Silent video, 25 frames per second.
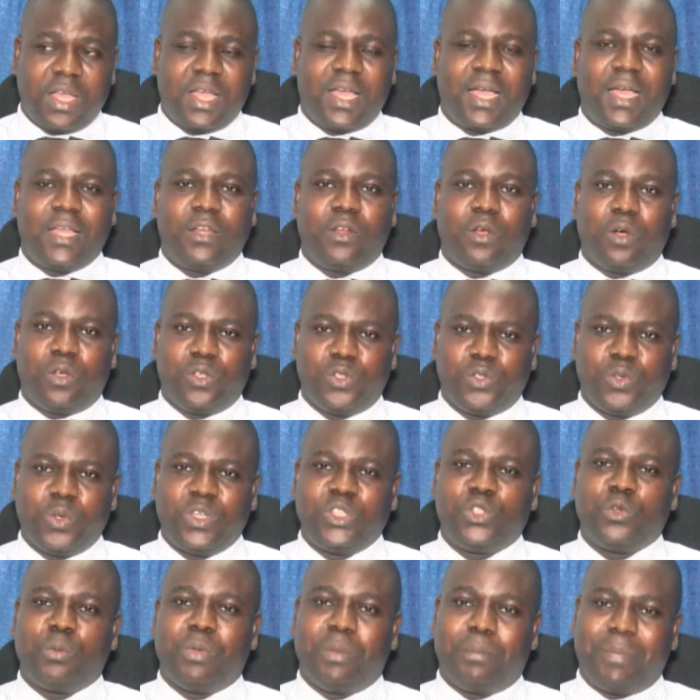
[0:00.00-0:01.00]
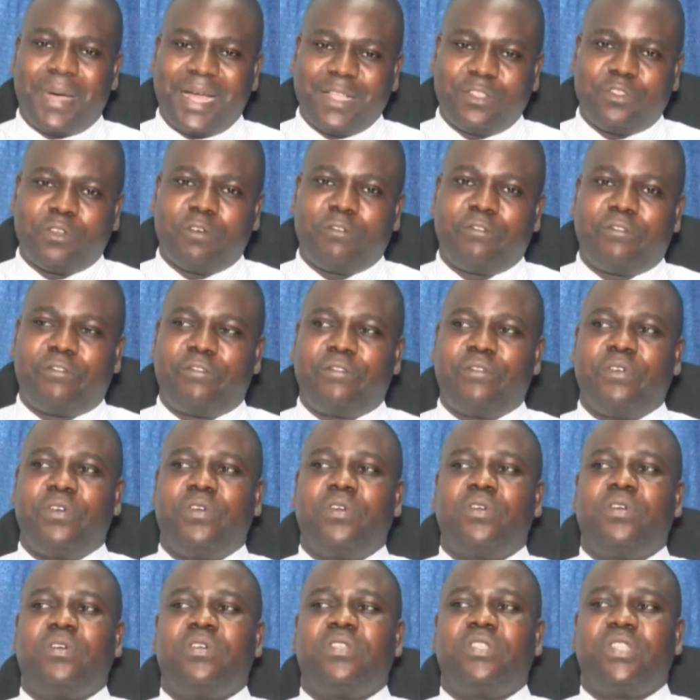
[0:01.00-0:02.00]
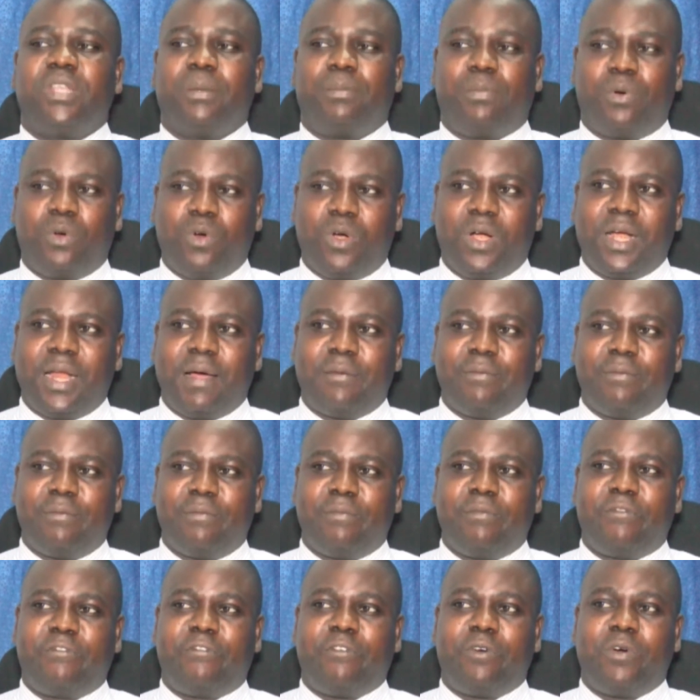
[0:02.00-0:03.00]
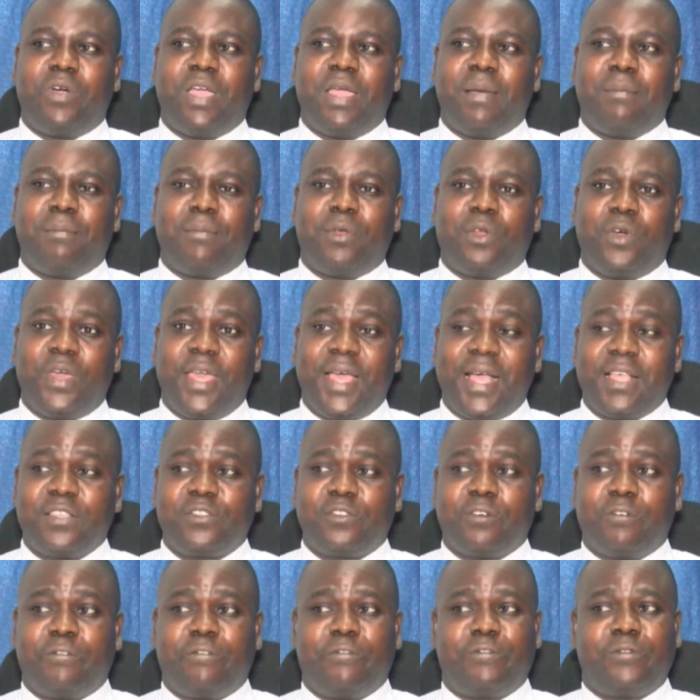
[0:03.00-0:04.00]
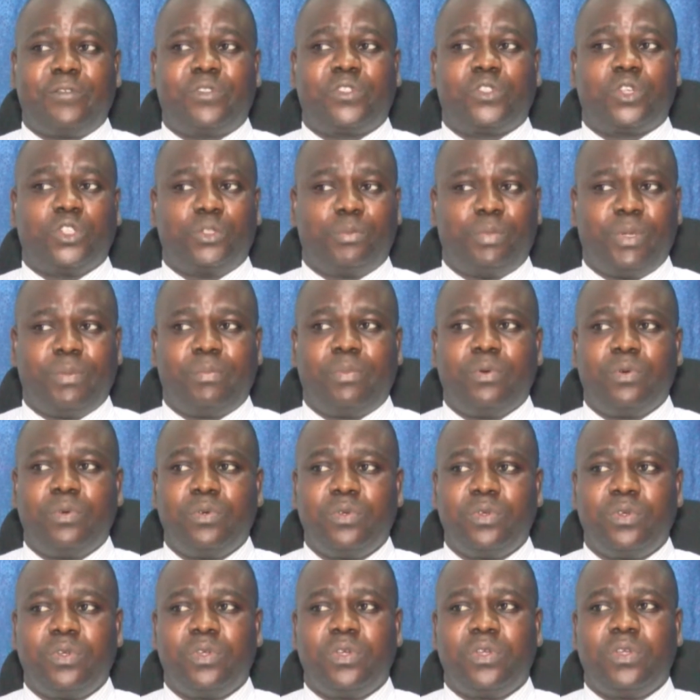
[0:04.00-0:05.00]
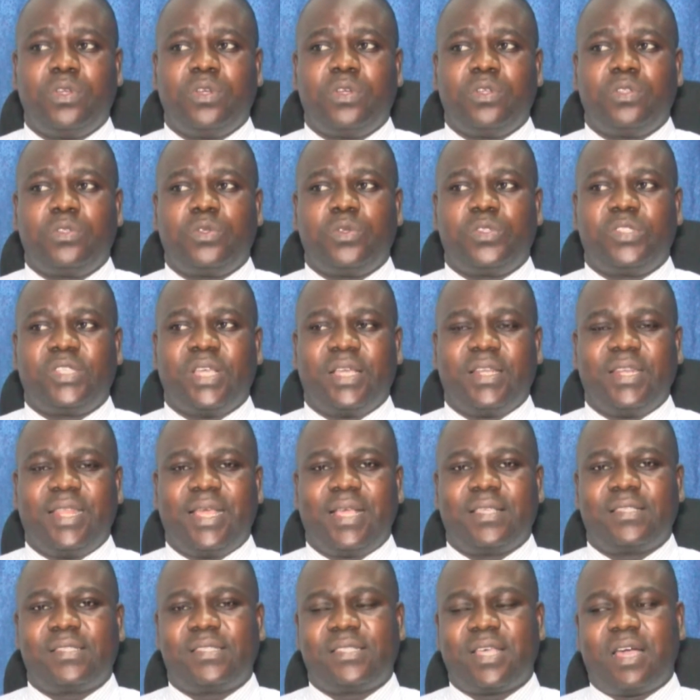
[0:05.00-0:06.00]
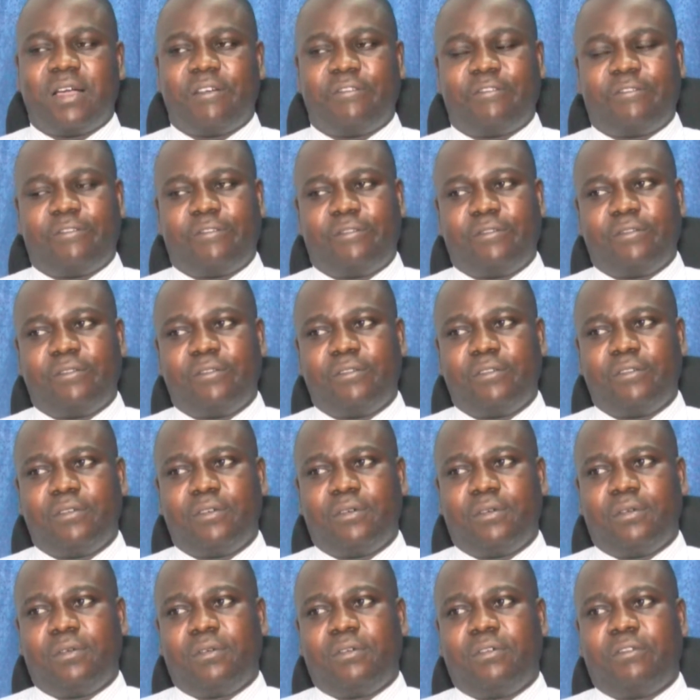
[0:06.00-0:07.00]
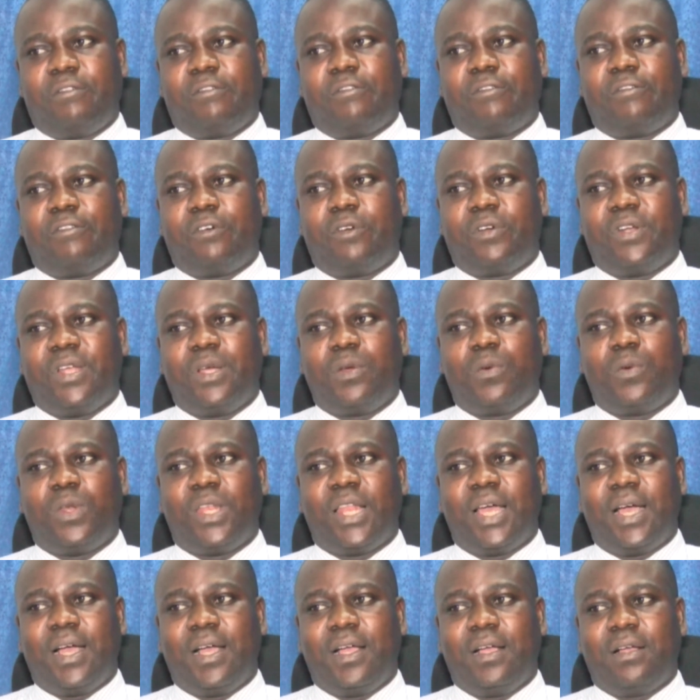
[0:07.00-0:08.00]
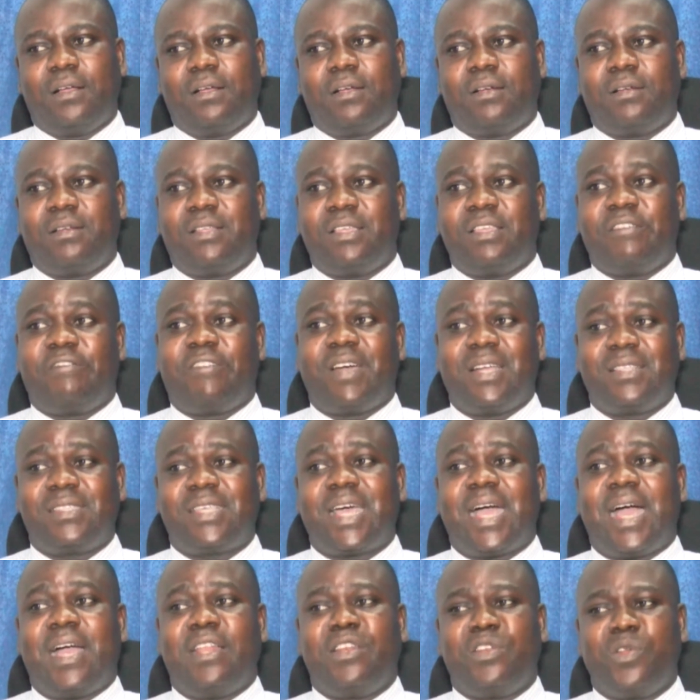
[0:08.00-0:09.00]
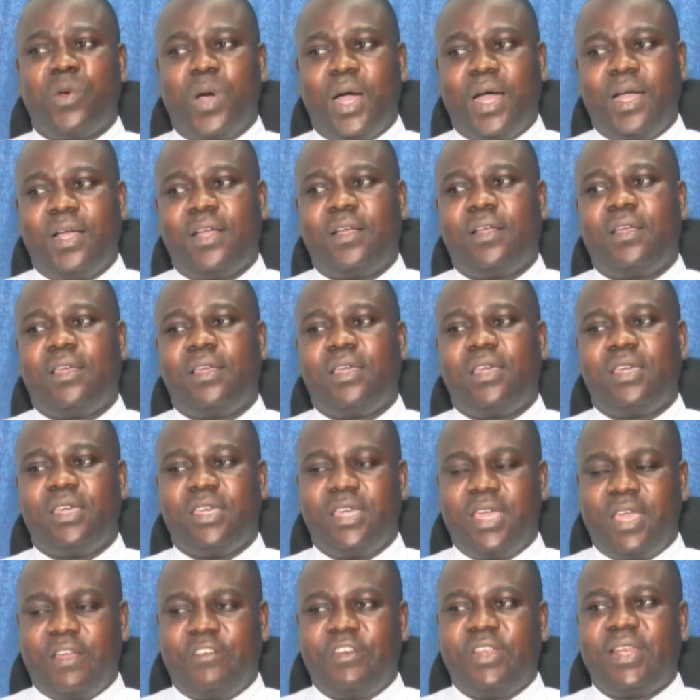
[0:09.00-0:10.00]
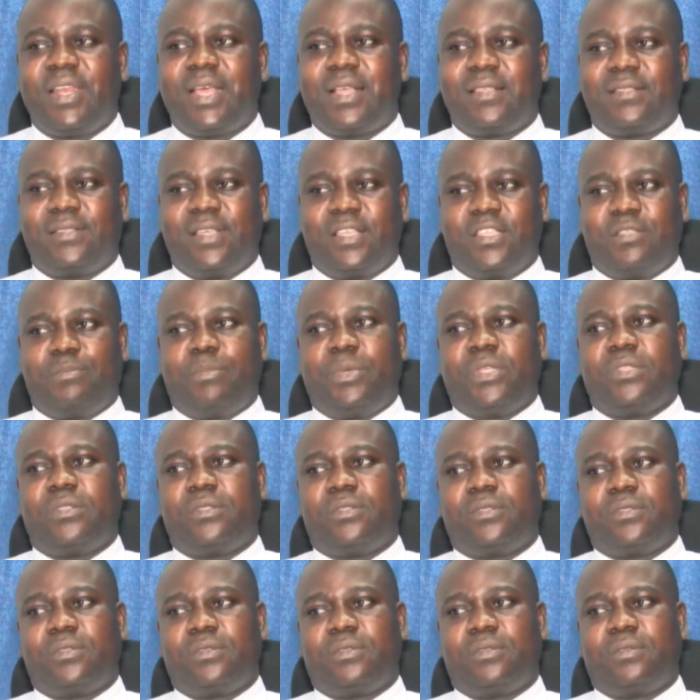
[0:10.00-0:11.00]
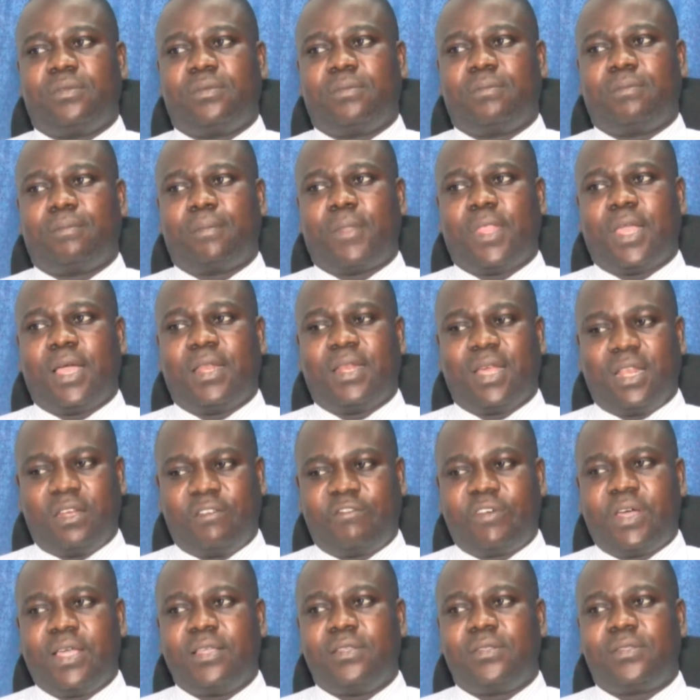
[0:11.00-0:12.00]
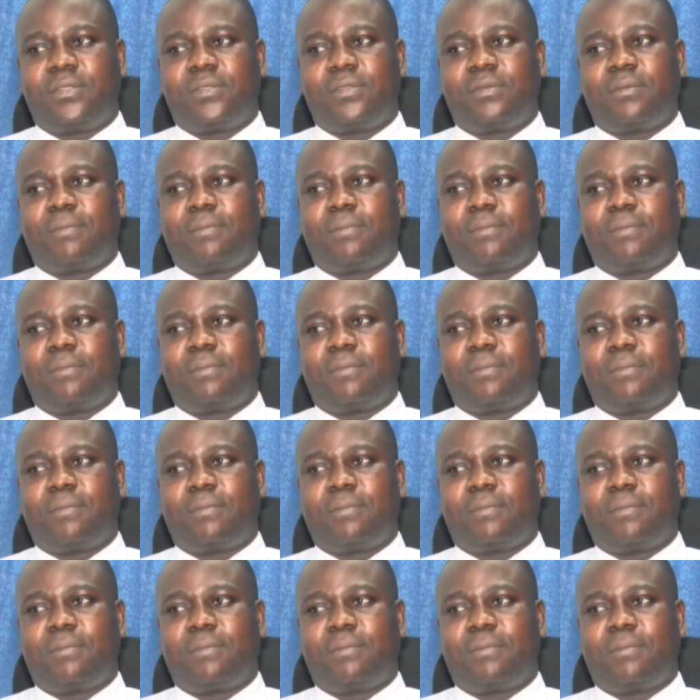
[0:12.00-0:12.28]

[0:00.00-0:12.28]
and also it should be part of the program for employers of such people to send their staff for regular, in fact, annual hearing assessments and advice.